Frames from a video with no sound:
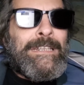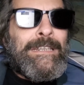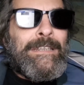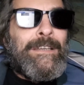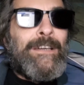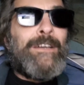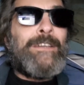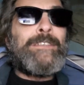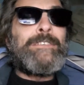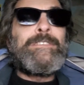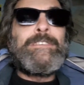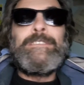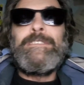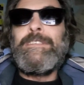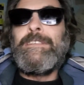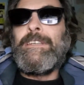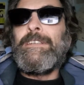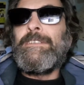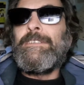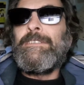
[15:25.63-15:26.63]
Yeah, this is a
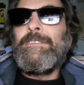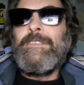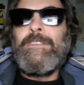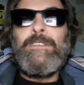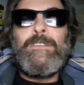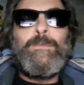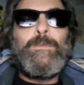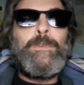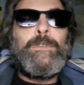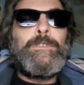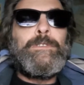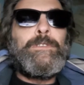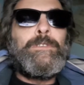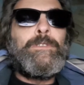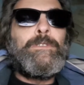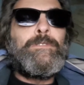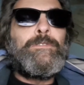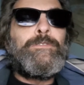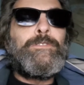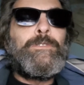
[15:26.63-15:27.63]
nice little one,
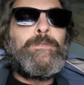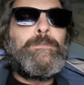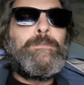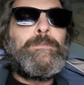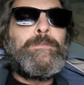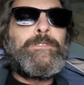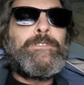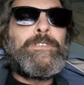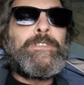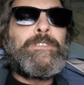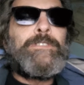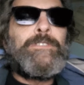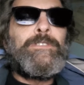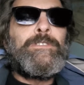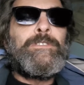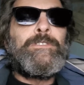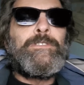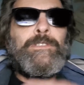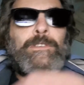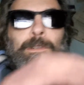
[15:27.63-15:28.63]
yeah, from 6
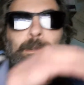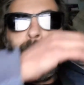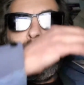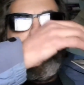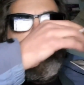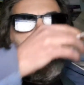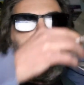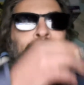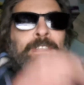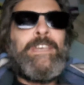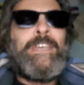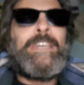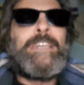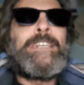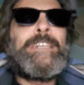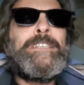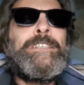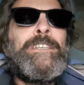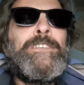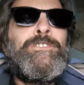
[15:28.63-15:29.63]
years ago.
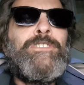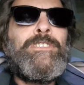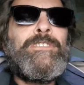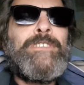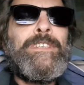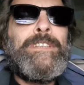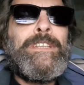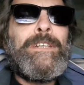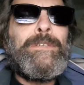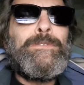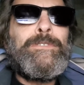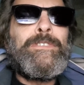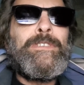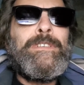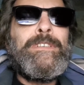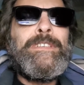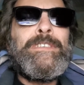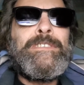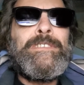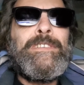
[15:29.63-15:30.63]
Can I just announce a
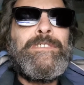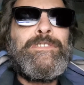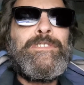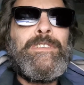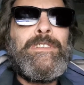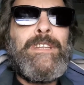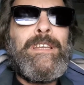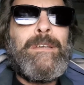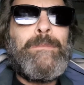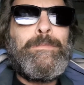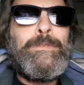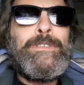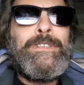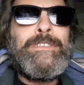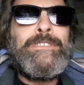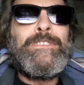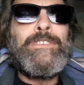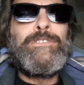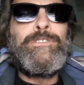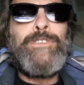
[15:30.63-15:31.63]
list of
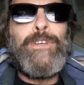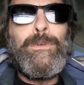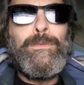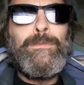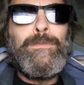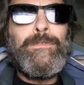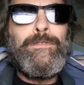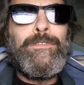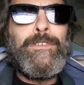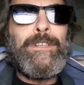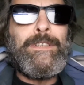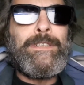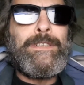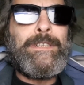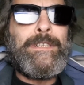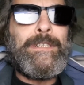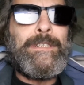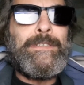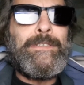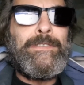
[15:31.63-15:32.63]
celebrities that don't fuck
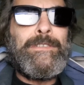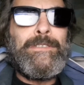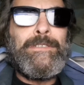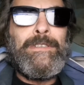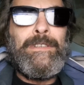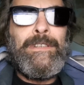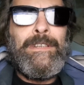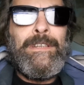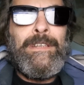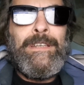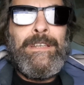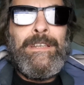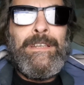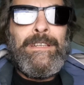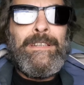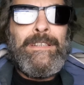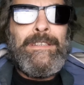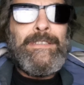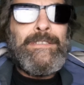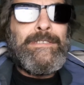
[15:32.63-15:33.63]
kids?
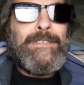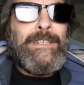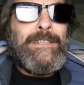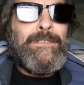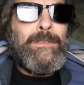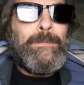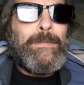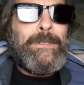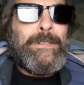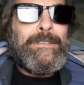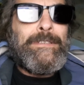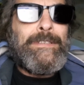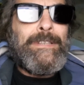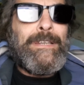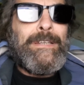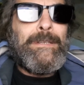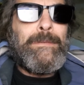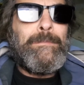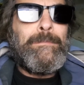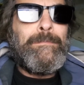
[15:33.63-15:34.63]
Save a bit of
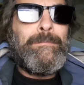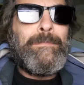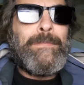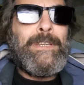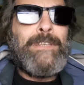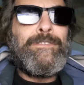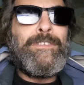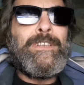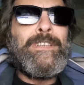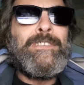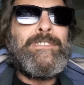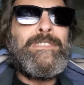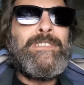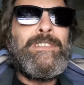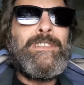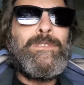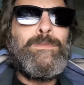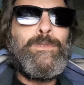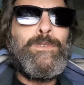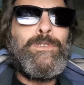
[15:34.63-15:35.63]
time. If I see
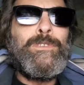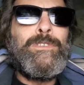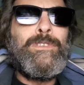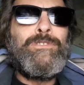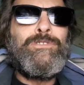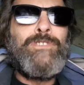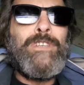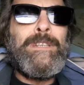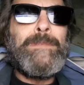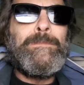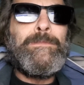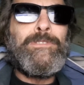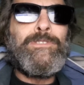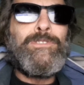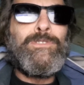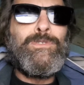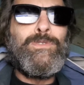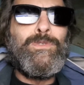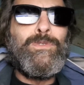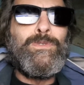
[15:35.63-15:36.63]
the word James
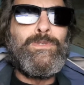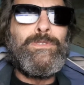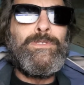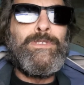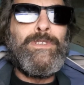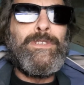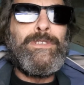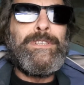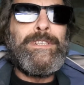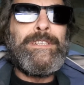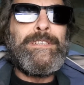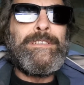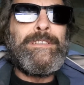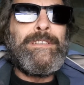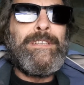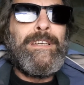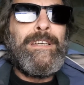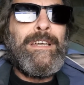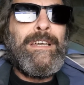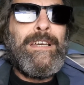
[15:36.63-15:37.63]
Corden on it,
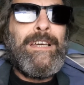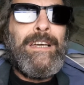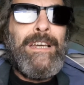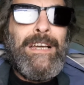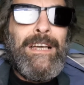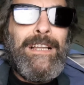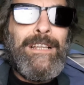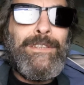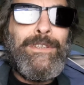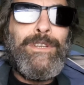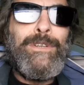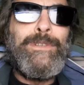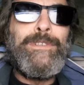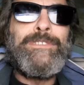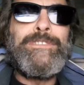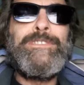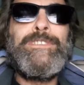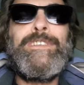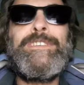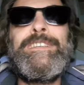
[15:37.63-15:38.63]
I'll know
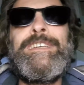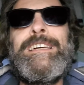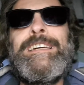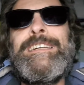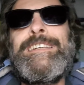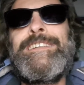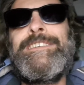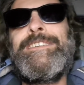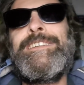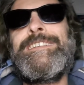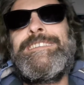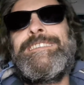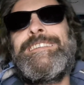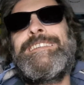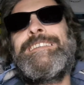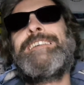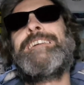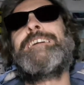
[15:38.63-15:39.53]
it's not accurate.